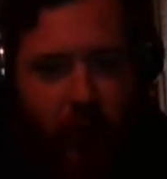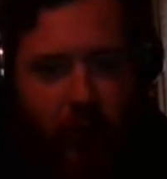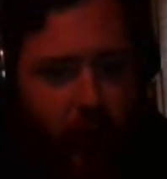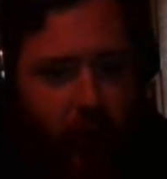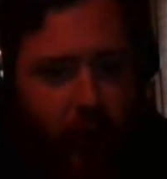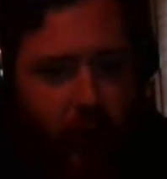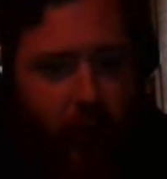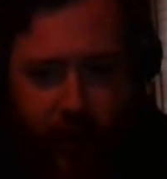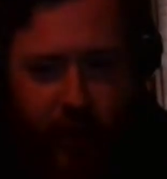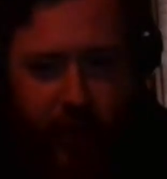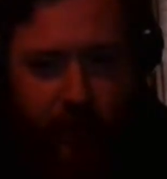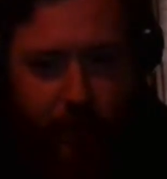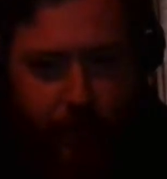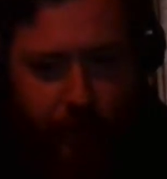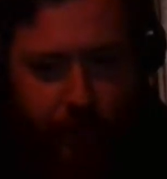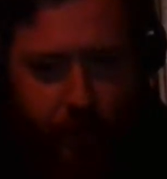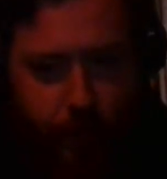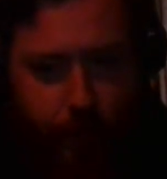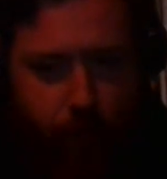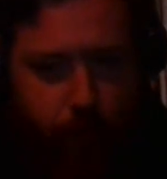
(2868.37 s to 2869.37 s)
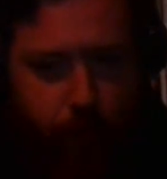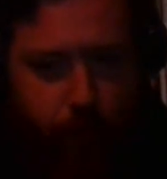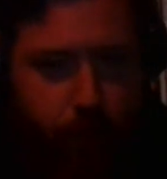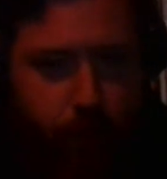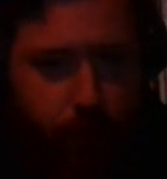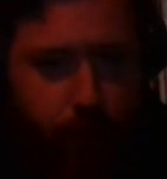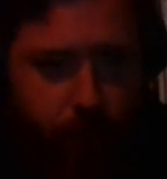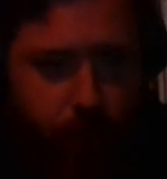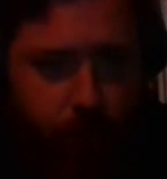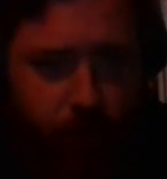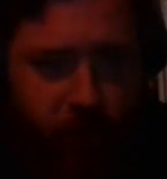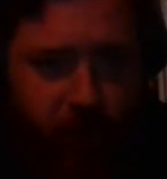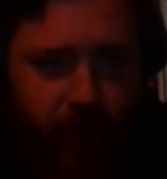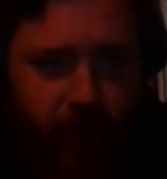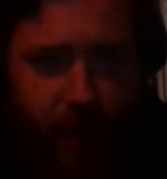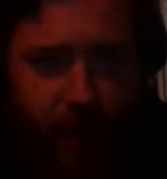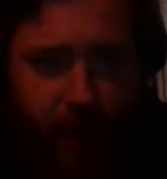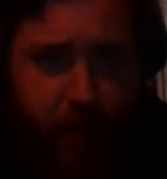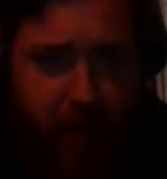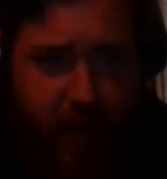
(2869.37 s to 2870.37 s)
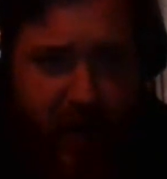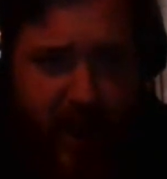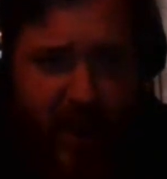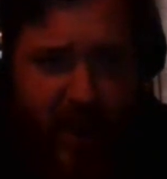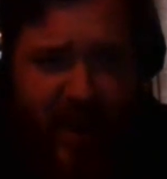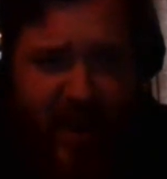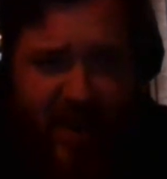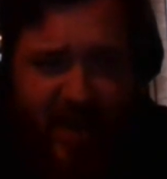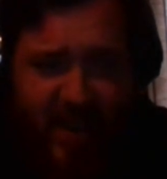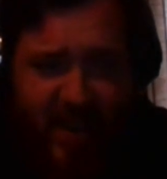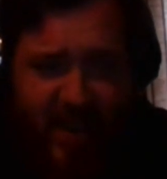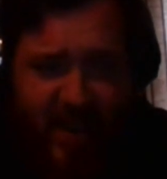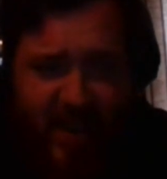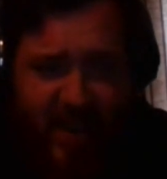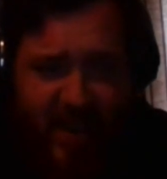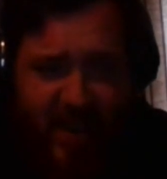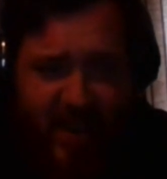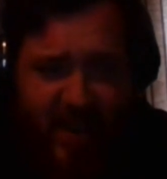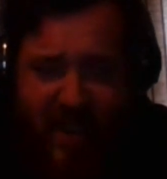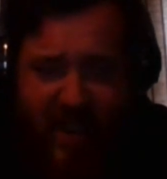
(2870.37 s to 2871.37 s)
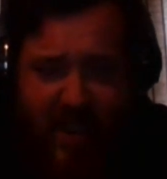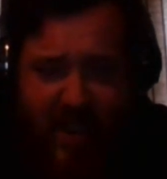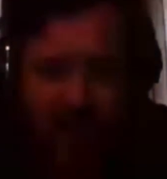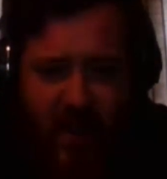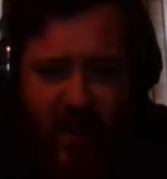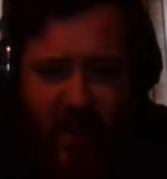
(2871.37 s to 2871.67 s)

election after election. And B,